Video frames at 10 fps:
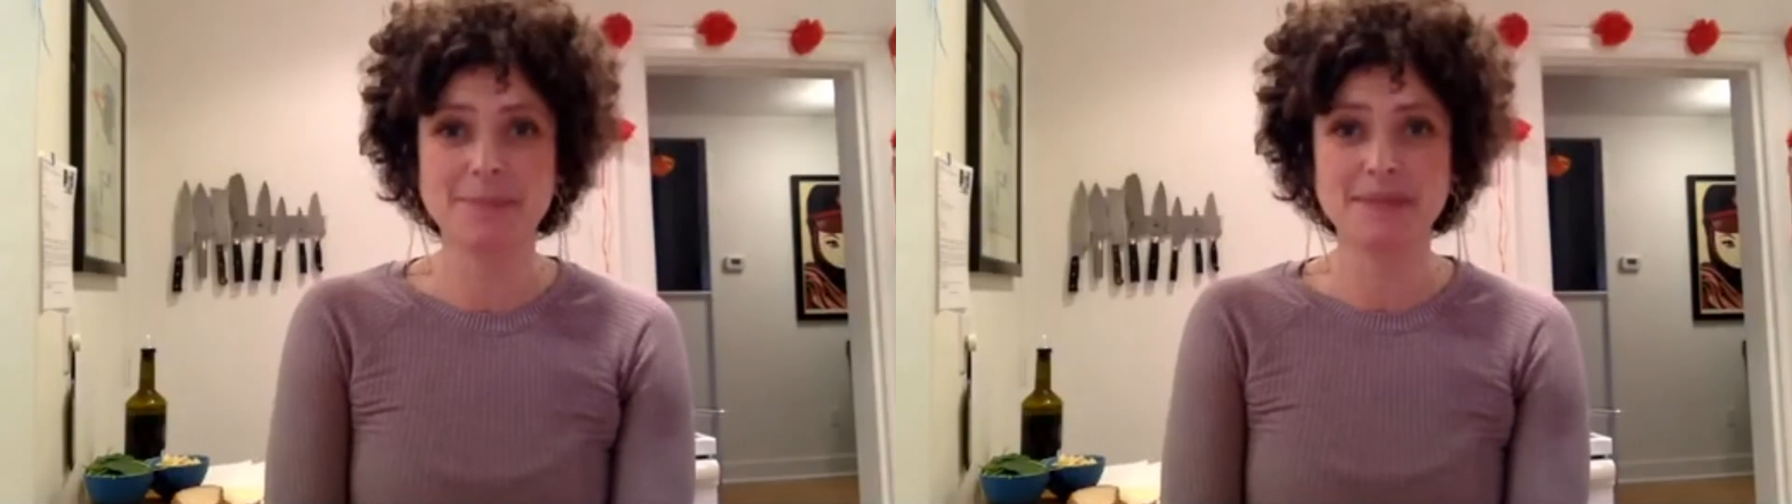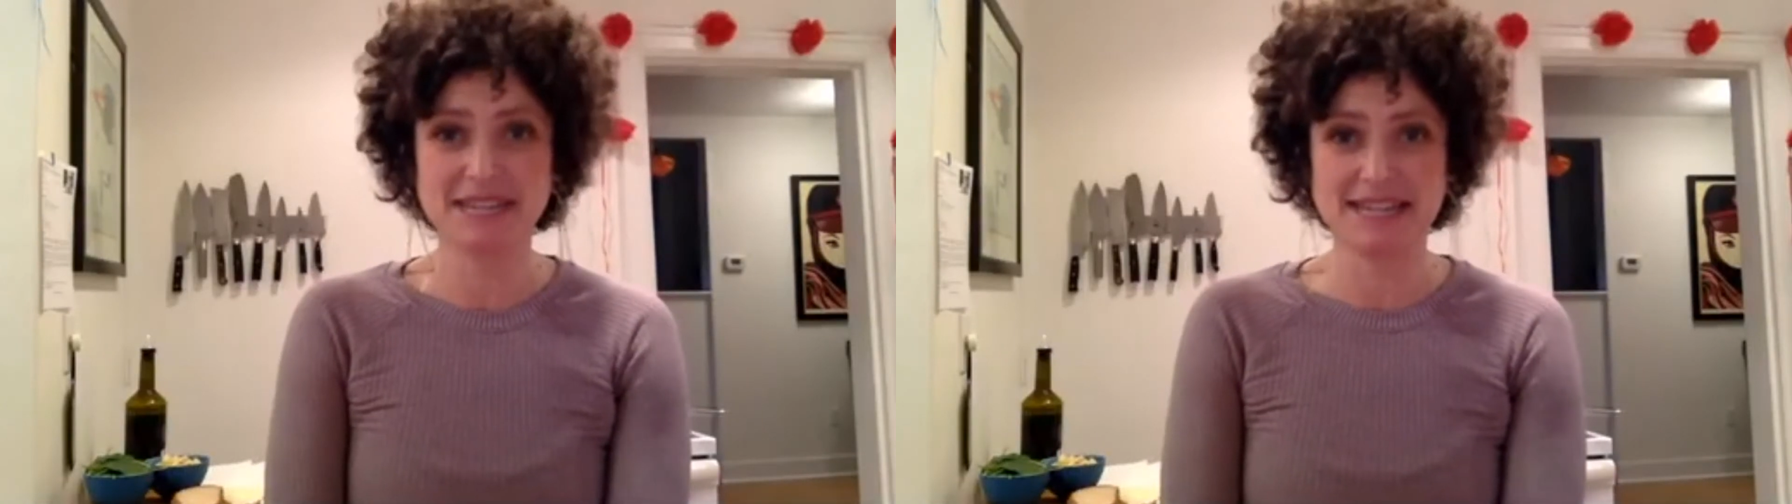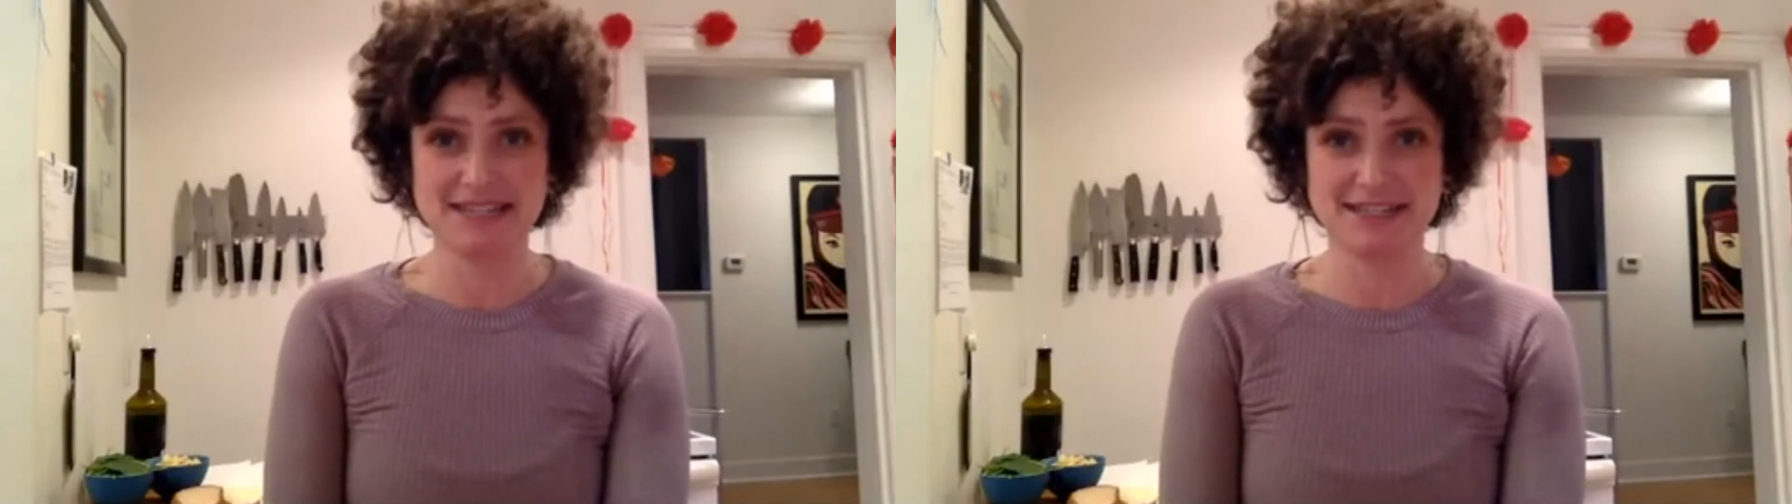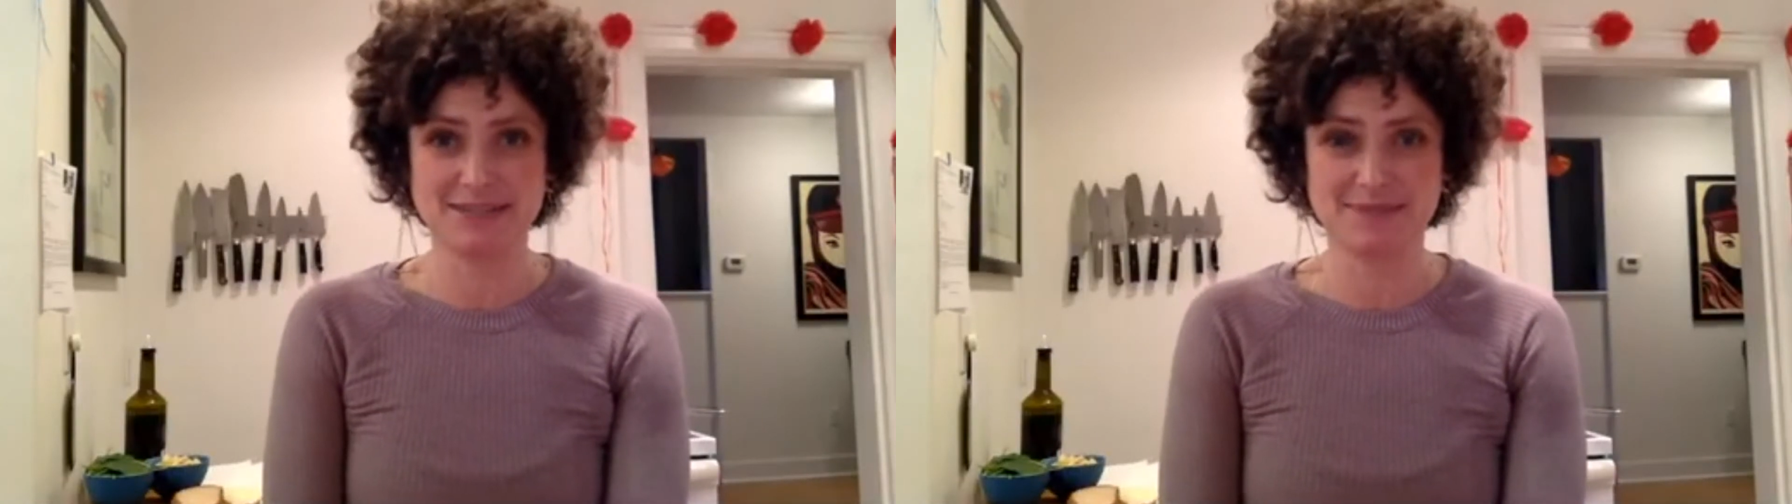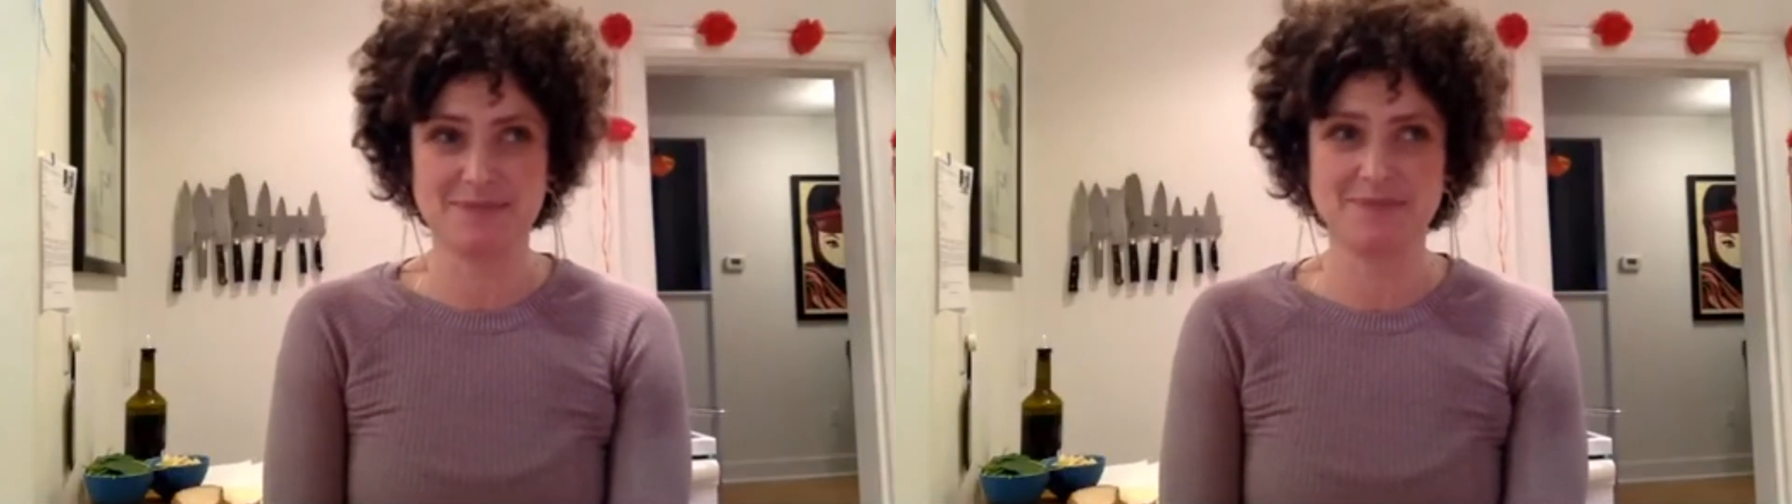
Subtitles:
plant.